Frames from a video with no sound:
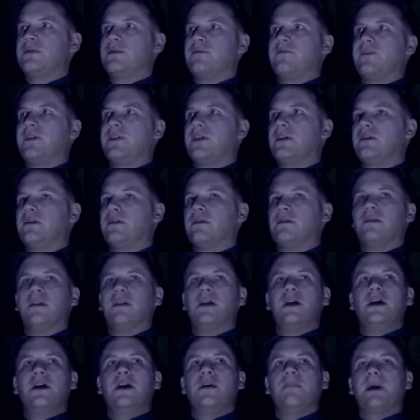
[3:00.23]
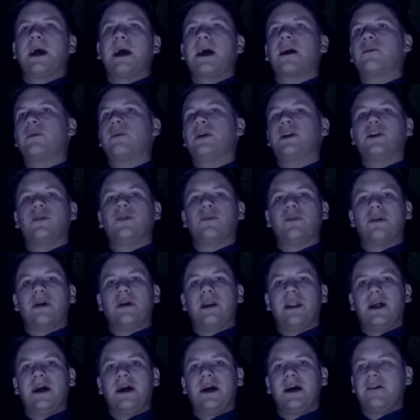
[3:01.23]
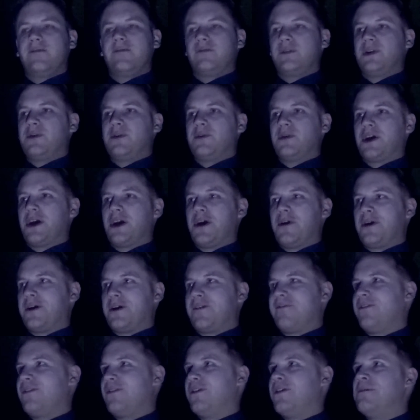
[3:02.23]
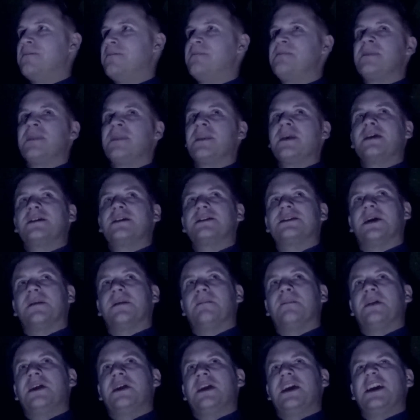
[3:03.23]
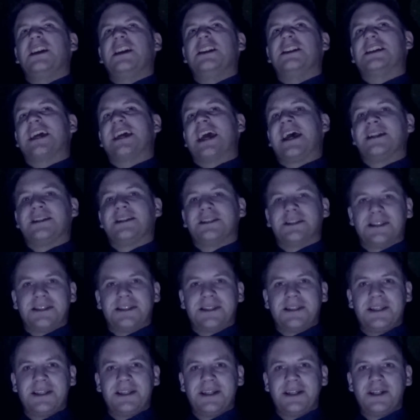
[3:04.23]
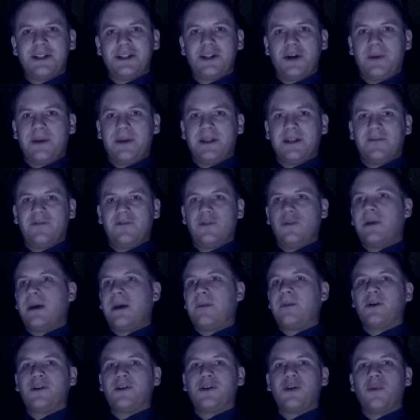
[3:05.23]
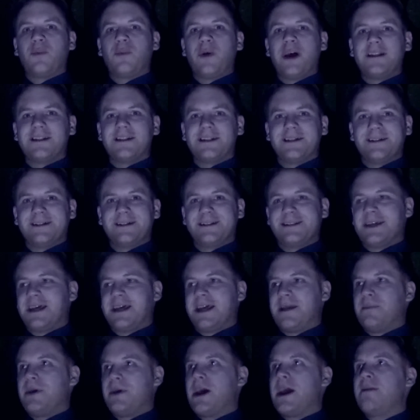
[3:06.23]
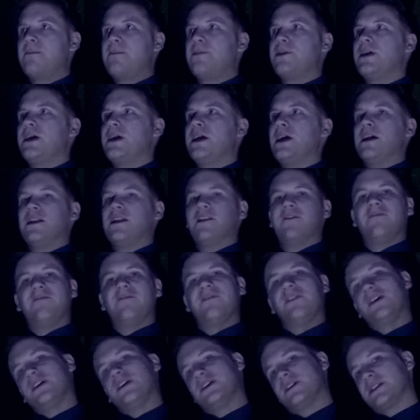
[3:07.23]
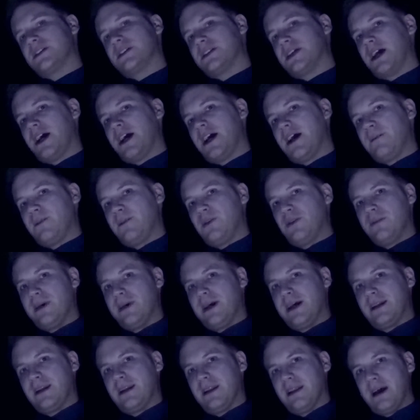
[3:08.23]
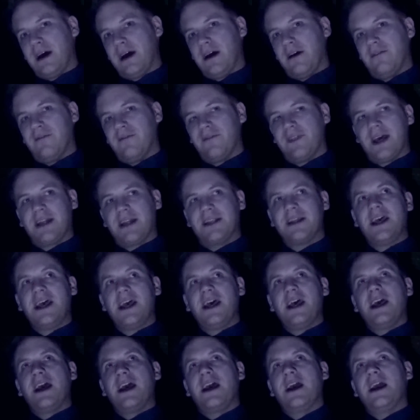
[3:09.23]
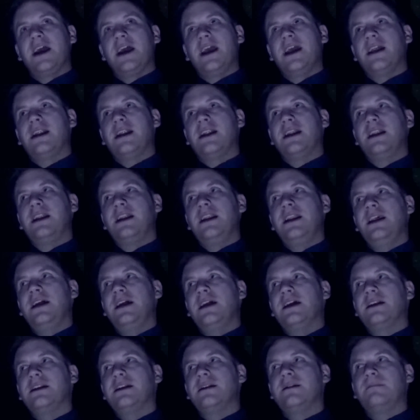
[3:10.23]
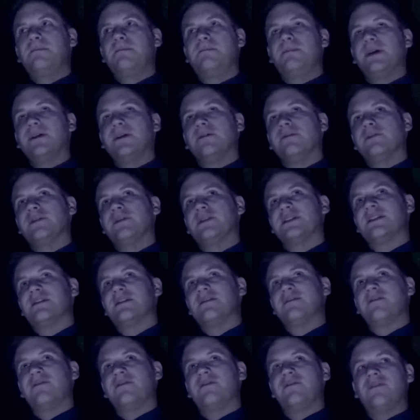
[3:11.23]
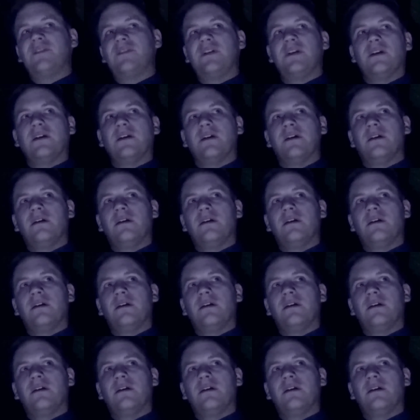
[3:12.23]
feel back when you were alive, when you were going for some intense job interview, maybe on your wedding day, maybe the first time you made love, that inbuilt fear.